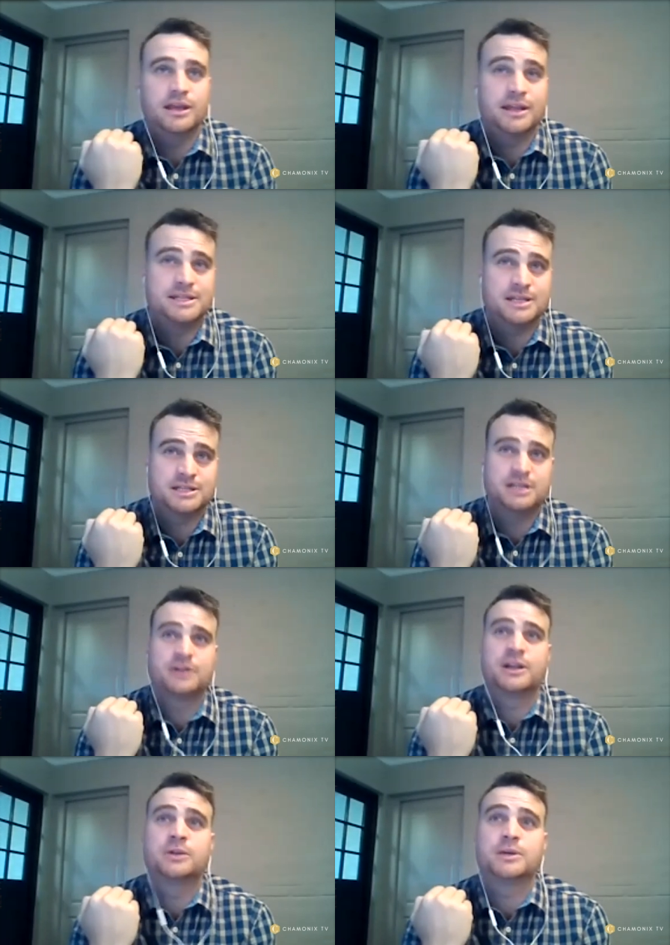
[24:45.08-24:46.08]
Yeah, that's
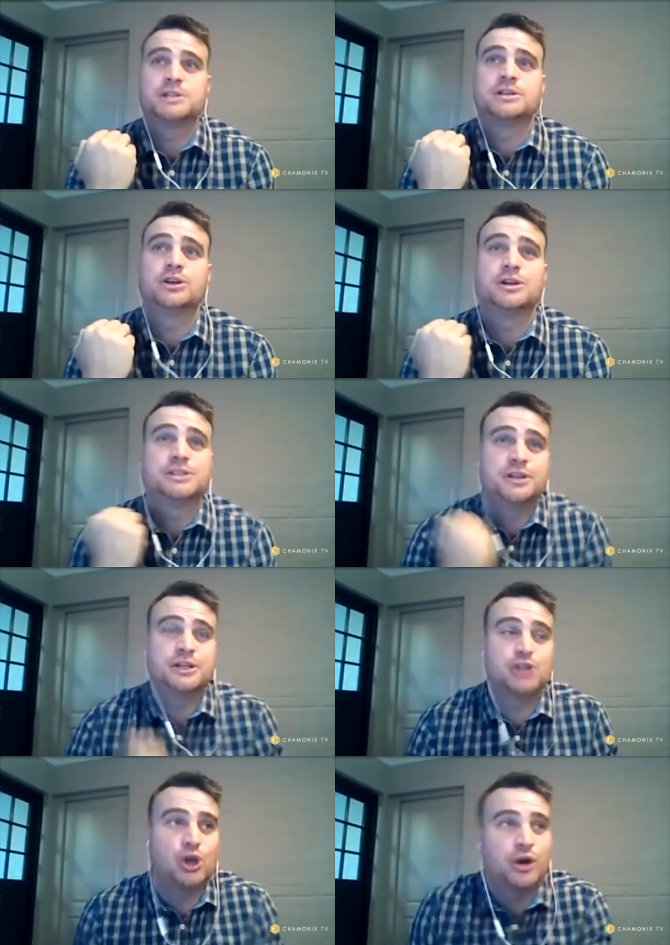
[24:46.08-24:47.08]
actually a great question. Yeah, so
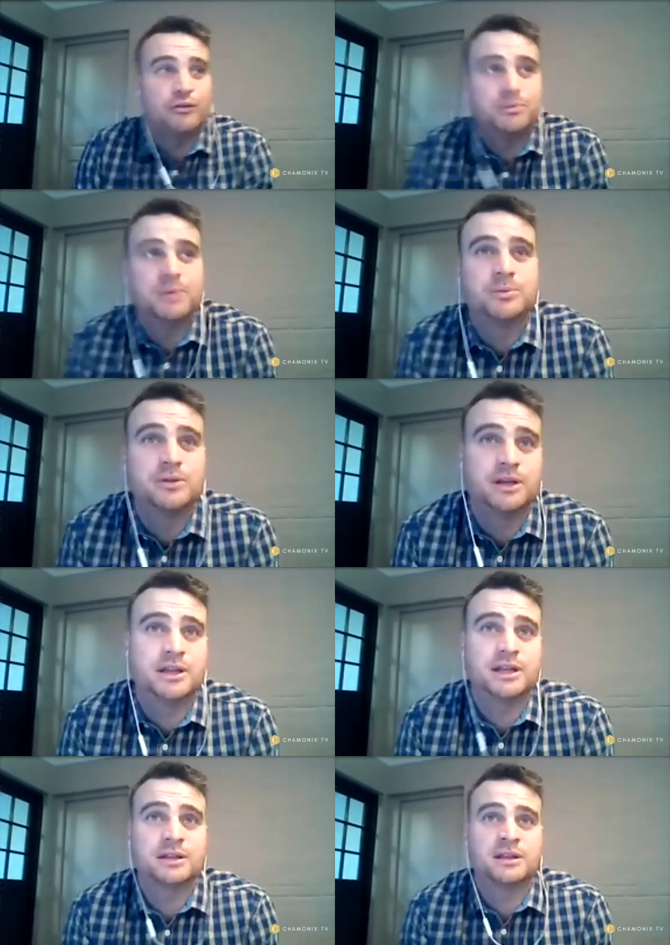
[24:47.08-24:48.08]
there's a lot of people
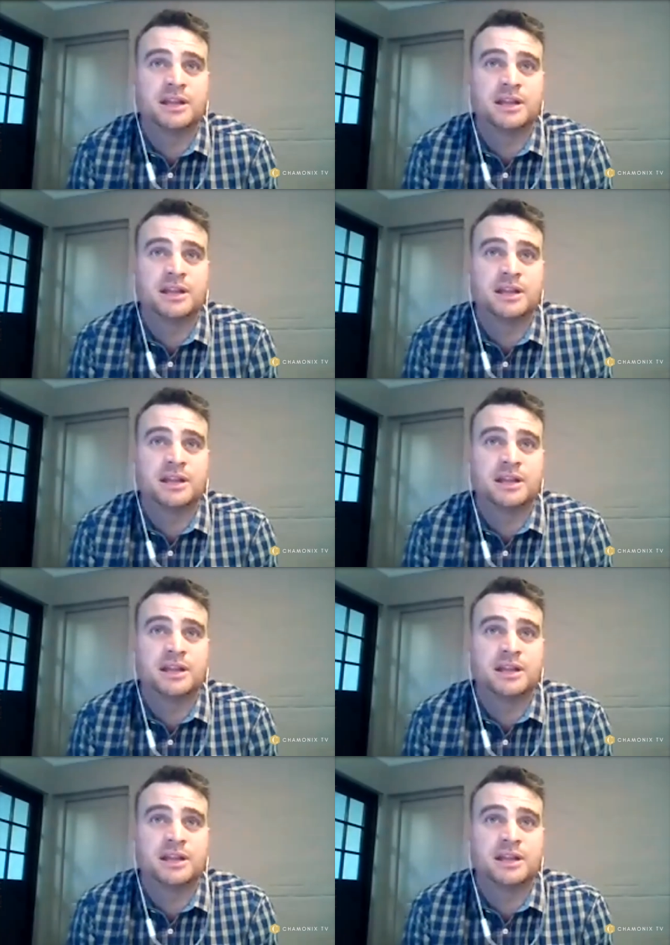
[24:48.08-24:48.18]
there that